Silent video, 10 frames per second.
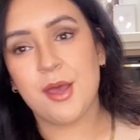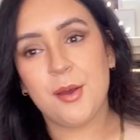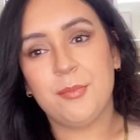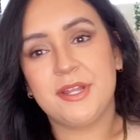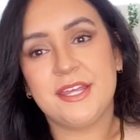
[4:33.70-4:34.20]

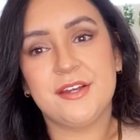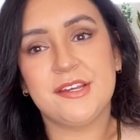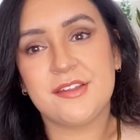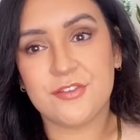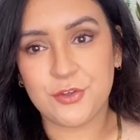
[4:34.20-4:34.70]
But here
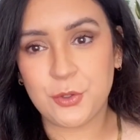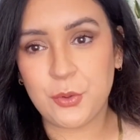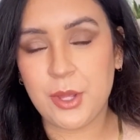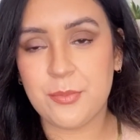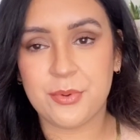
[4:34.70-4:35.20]
is to
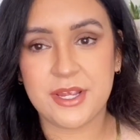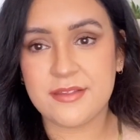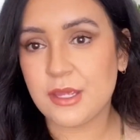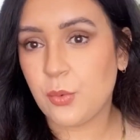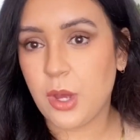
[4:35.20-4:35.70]

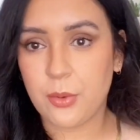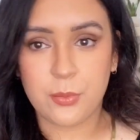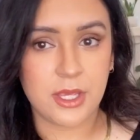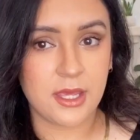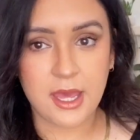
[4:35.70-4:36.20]
embracing what
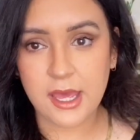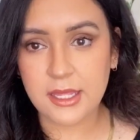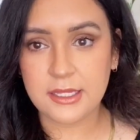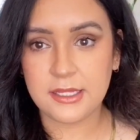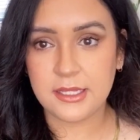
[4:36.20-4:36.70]
we
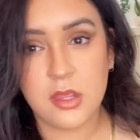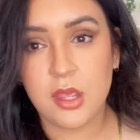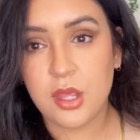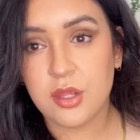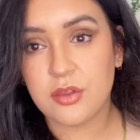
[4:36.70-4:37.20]
got.
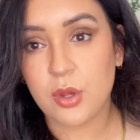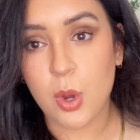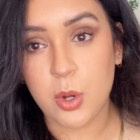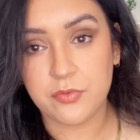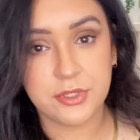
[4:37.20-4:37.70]
So
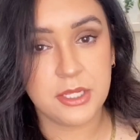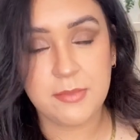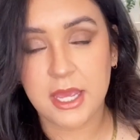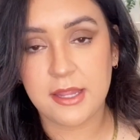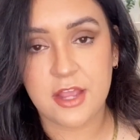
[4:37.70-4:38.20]
hopefully
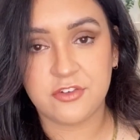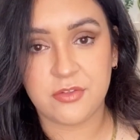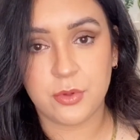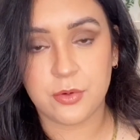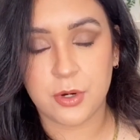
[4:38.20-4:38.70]
my lashes
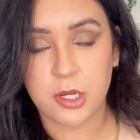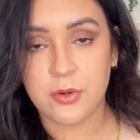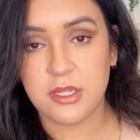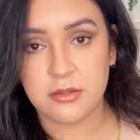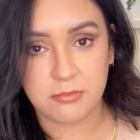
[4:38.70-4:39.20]
will grow
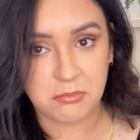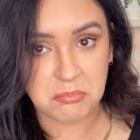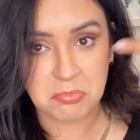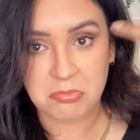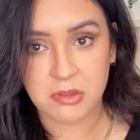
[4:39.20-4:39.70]
and
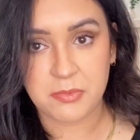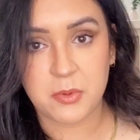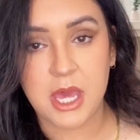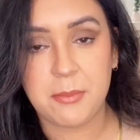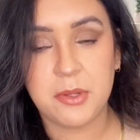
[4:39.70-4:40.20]
something will
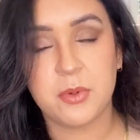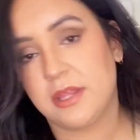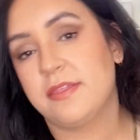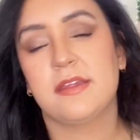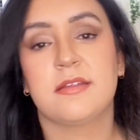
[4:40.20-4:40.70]
happen
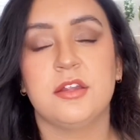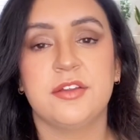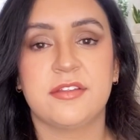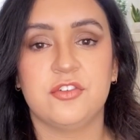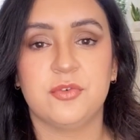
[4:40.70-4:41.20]
with this little
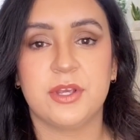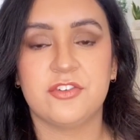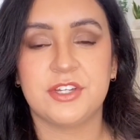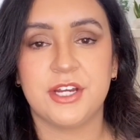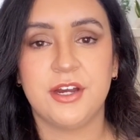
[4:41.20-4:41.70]

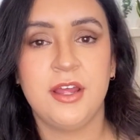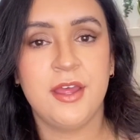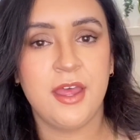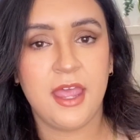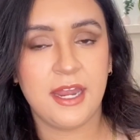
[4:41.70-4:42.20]
situation here.
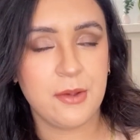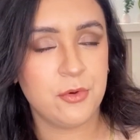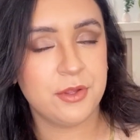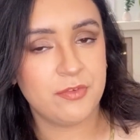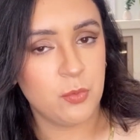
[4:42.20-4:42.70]
And I
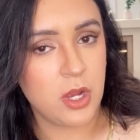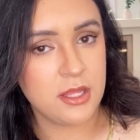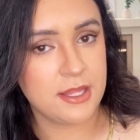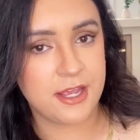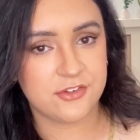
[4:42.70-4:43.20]
won't even want
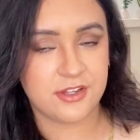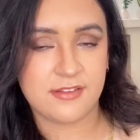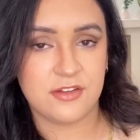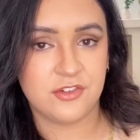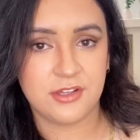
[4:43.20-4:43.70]
lash
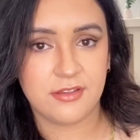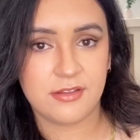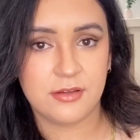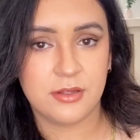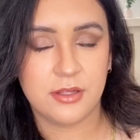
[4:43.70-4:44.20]
extensions
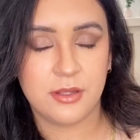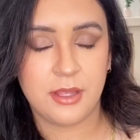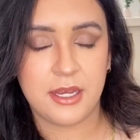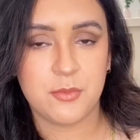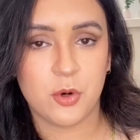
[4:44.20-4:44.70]

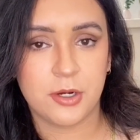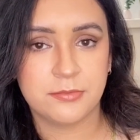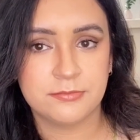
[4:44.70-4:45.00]
anymore.